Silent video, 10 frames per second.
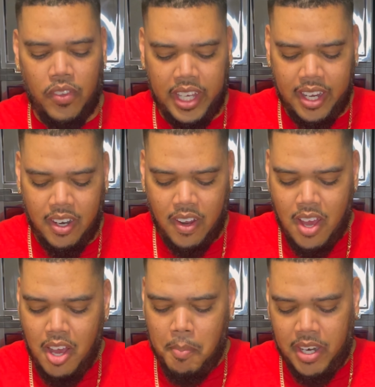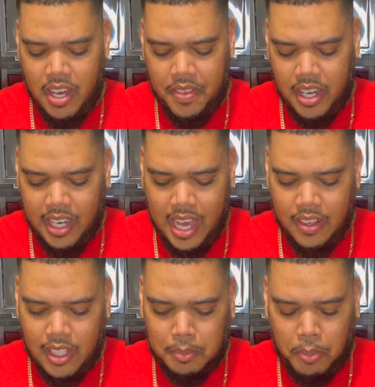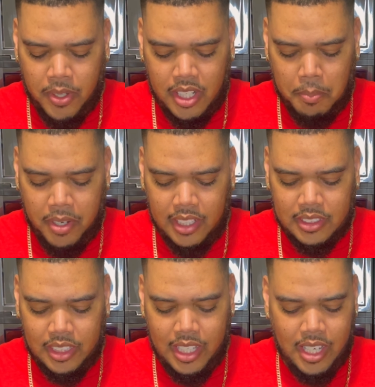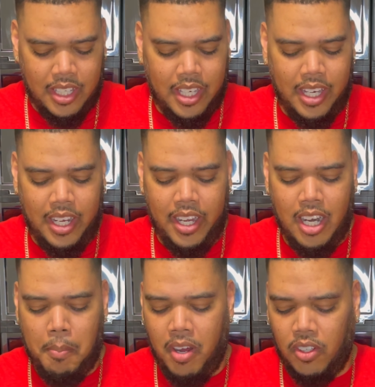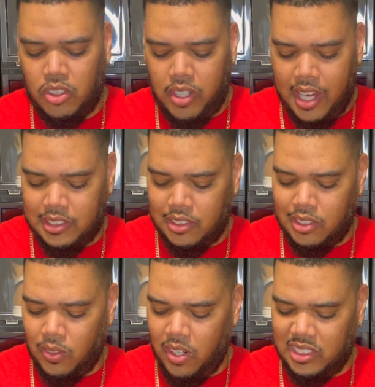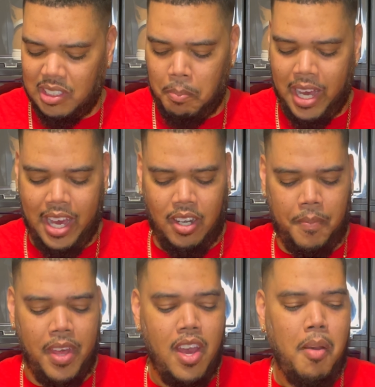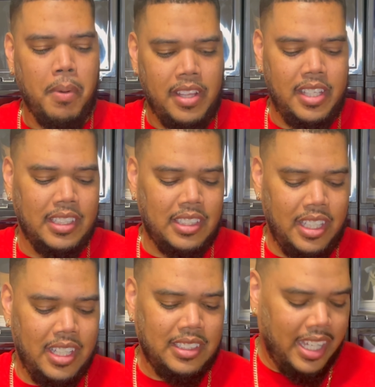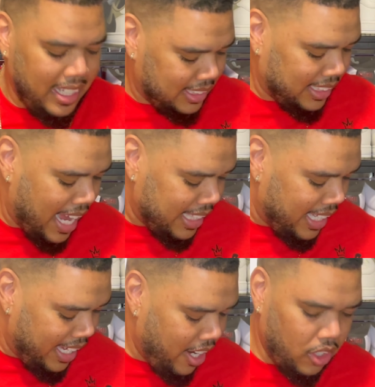there. But other than that, that's pretty much it. Again, herringbone traction towards the bottom. But this is a solid Air